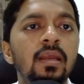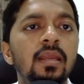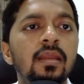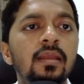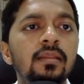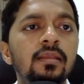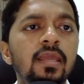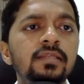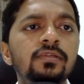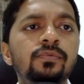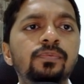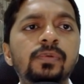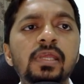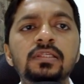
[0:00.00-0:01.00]
In case
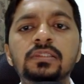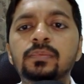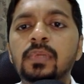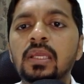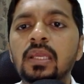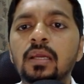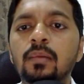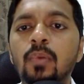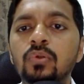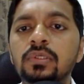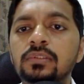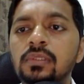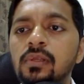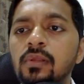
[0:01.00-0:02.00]
if price is breaking above
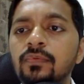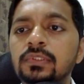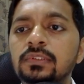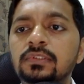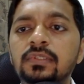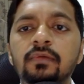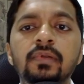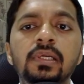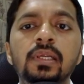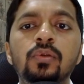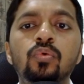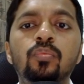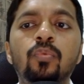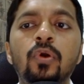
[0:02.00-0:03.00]
this level, which is
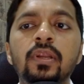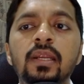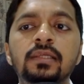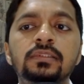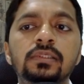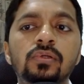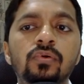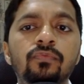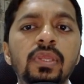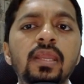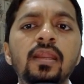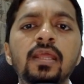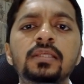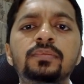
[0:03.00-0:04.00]
72.80, we
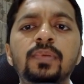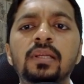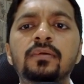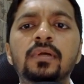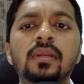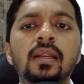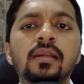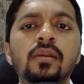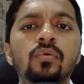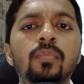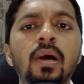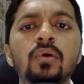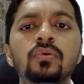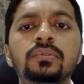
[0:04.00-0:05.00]
can expect corrective
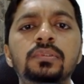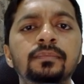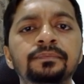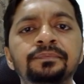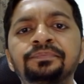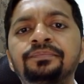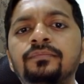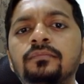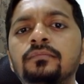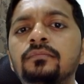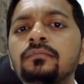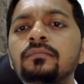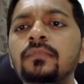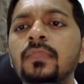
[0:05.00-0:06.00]
bounce
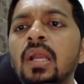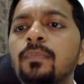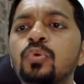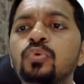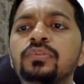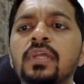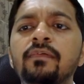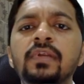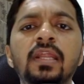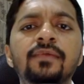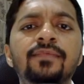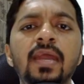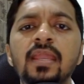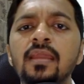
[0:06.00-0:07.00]
up to
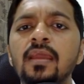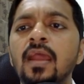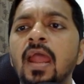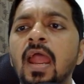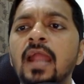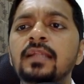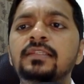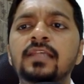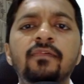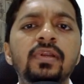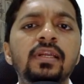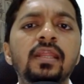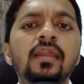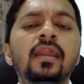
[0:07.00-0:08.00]
75 and
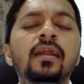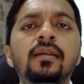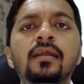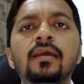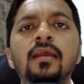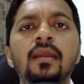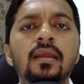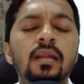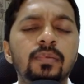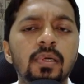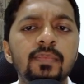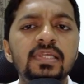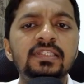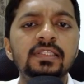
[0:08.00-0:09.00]
78 in
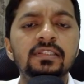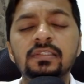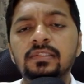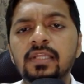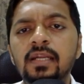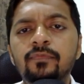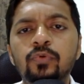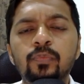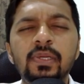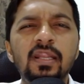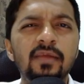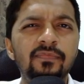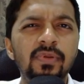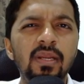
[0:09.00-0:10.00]
upcoming session. That would be
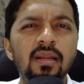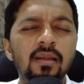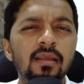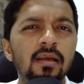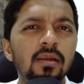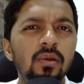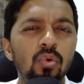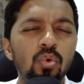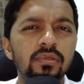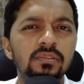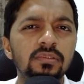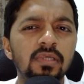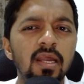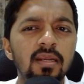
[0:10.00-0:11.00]
definitely a low
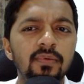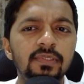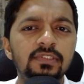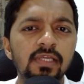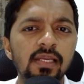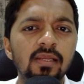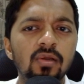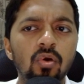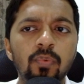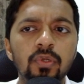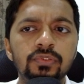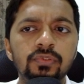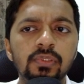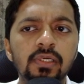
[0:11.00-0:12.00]
risk high reward selling
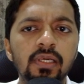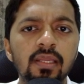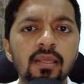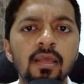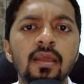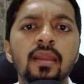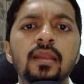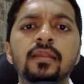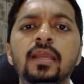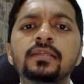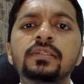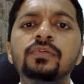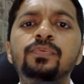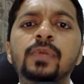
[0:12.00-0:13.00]
opportunity. In
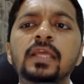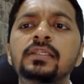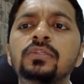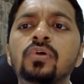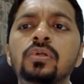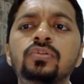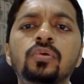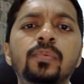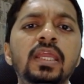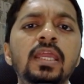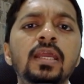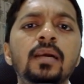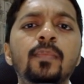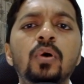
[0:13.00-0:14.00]
case if price is also
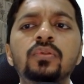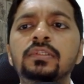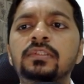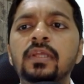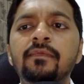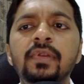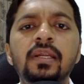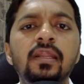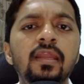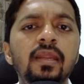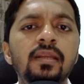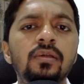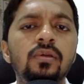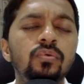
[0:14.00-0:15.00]
breaking above the
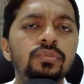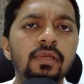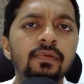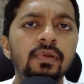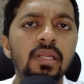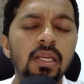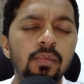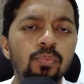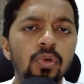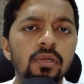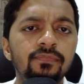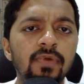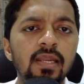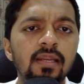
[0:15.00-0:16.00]
78 to
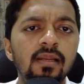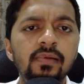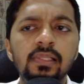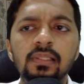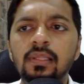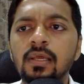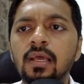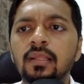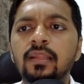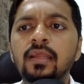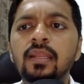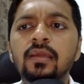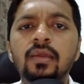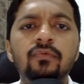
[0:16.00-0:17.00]
78.5 level,
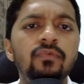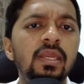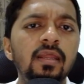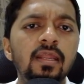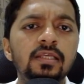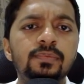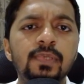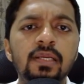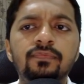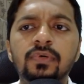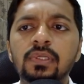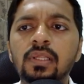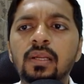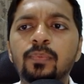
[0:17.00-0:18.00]
then we can expect
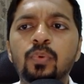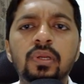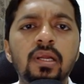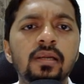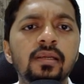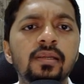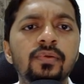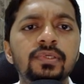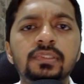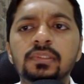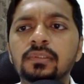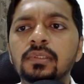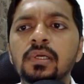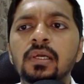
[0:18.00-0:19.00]
further upward
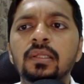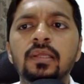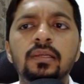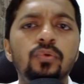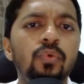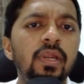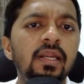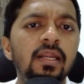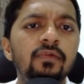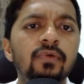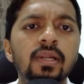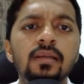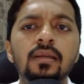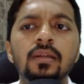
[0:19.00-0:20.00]
continuation to
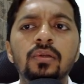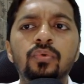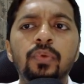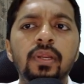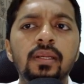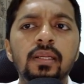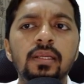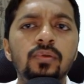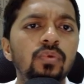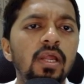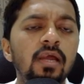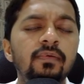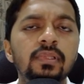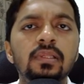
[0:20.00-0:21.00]
81 to 82
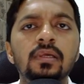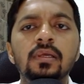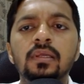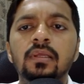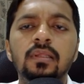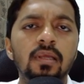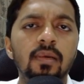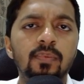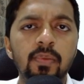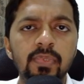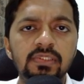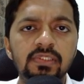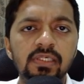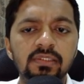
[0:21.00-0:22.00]
level in
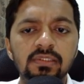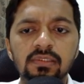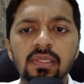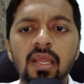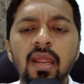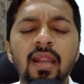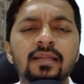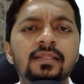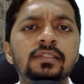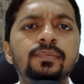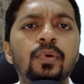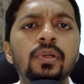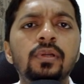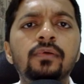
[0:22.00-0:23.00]
upcoming session. At this
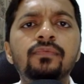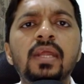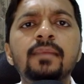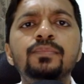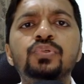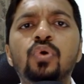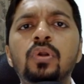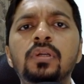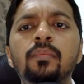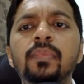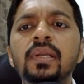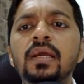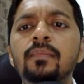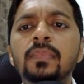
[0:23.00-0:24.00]
point of time, short term,
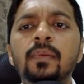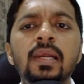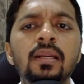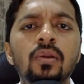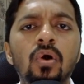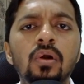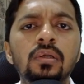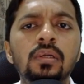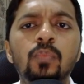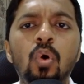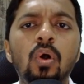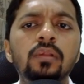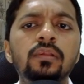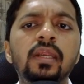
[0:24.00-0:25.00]
medium term and long term,
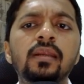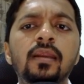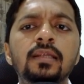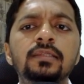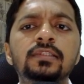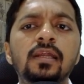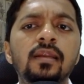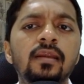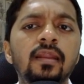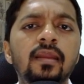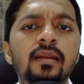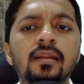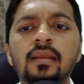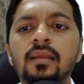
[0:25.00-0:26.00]
all three trends are
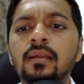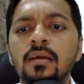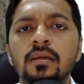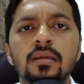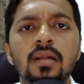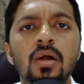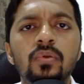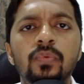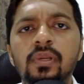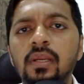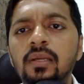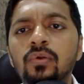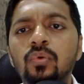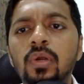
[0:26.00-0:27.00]
indicating downward
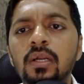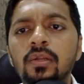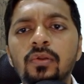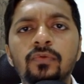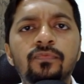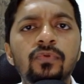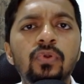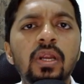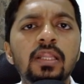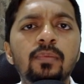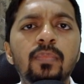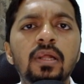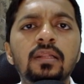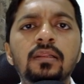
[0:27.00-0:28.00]
trend to continue. If you look at the
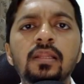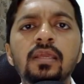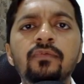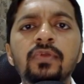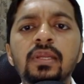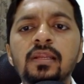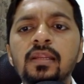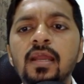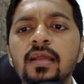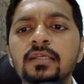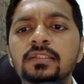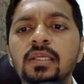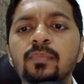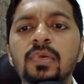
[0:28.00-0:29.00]
monthly, weekly
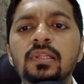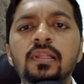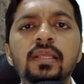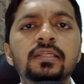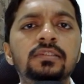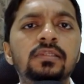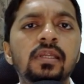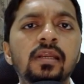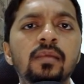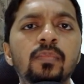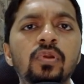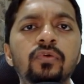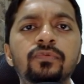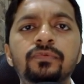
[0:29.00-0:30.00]
RSI monthly is trading
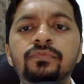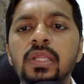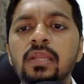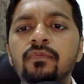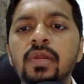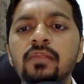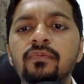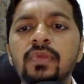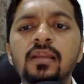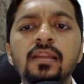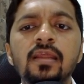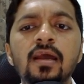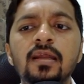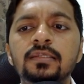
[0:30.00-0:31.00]
below 50, while
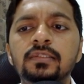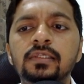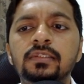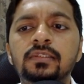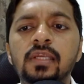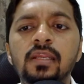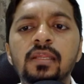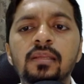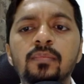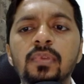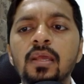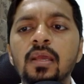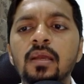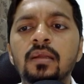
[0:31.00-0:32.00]
weekly RSI is trading
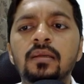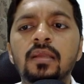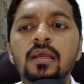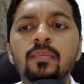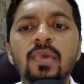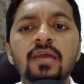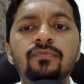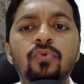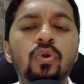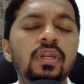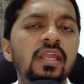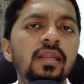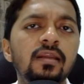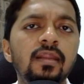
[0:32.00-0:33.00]
nearby
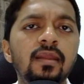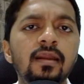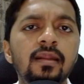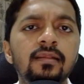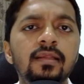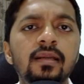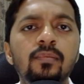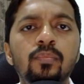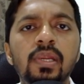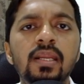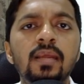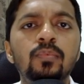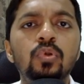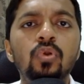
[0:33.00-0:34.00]
40, indicating that
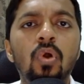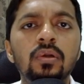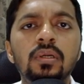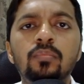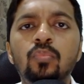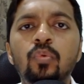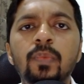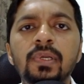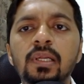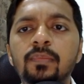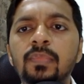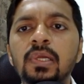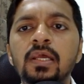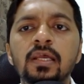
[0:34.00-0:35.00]
medium to long term
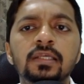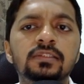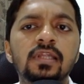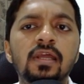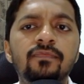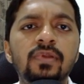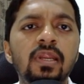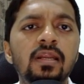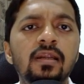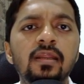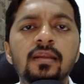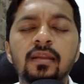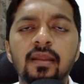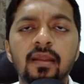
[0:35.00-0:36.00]
momentum is
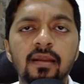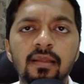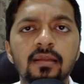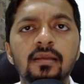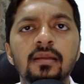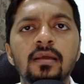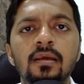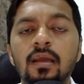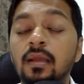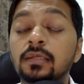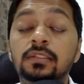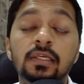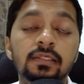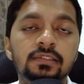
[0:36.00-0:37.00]
definitely indicating
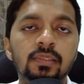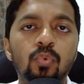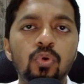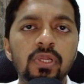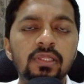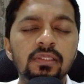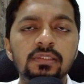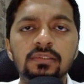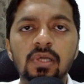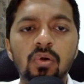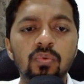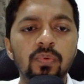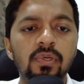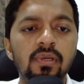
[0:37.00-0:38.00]
it's supporting this
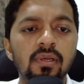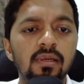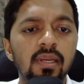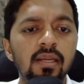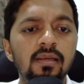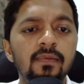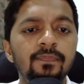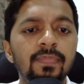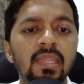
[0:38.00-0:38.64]
downward trend, right?